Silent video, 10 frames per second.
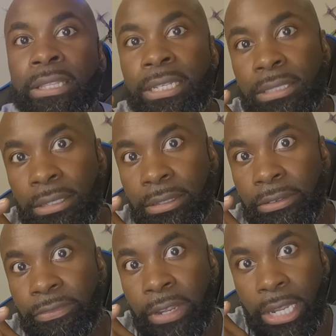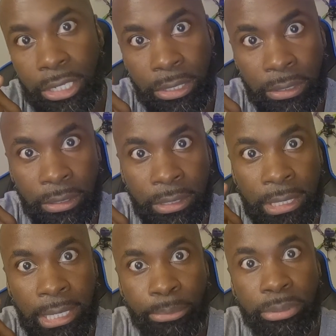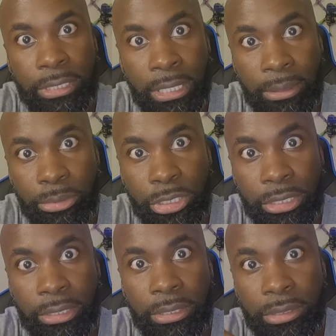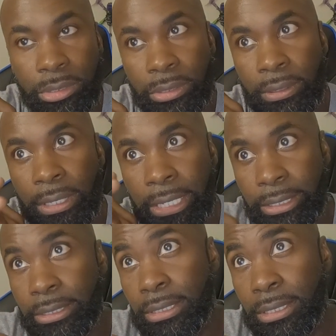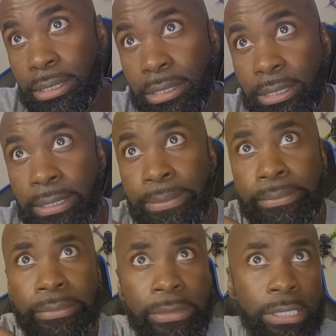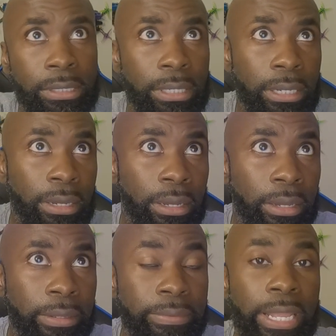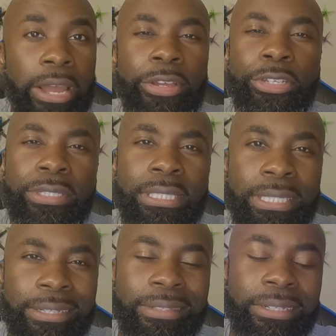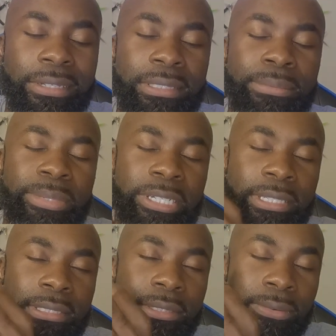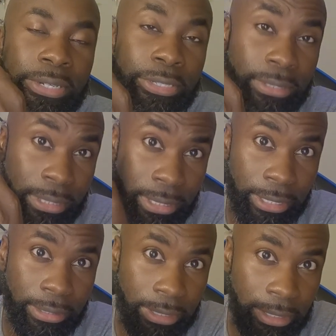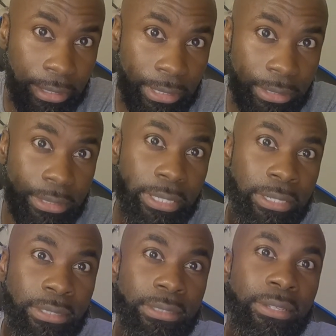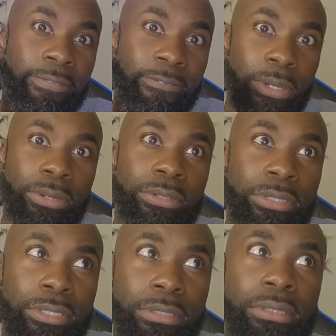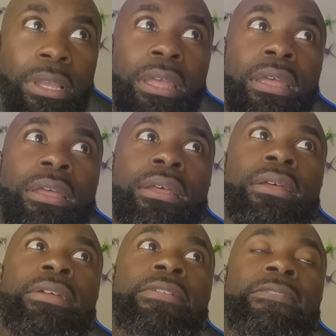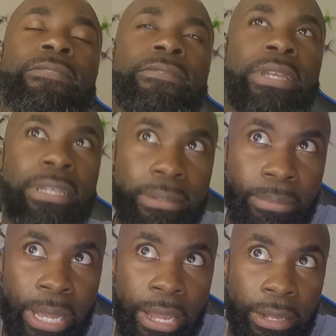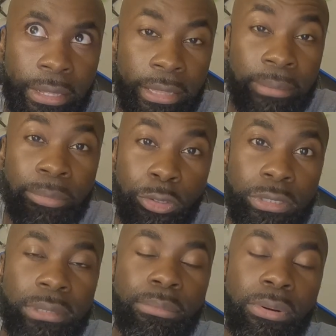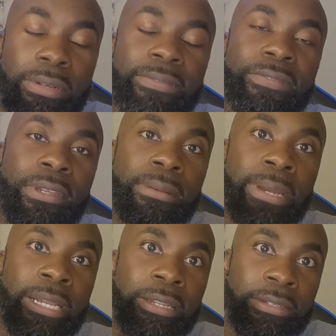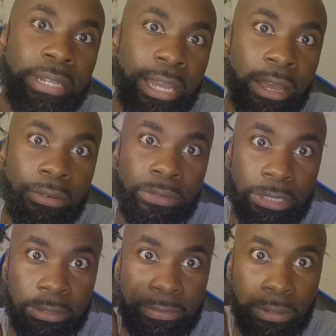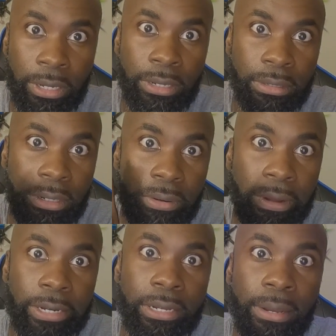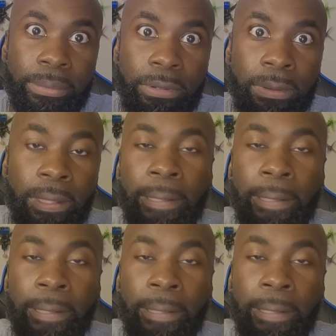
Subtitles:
That's going to affect your depth perception, your latency, how you see things, because the way you see things is the first feedback and the most important feedback that you have when you're flying a quadcopter.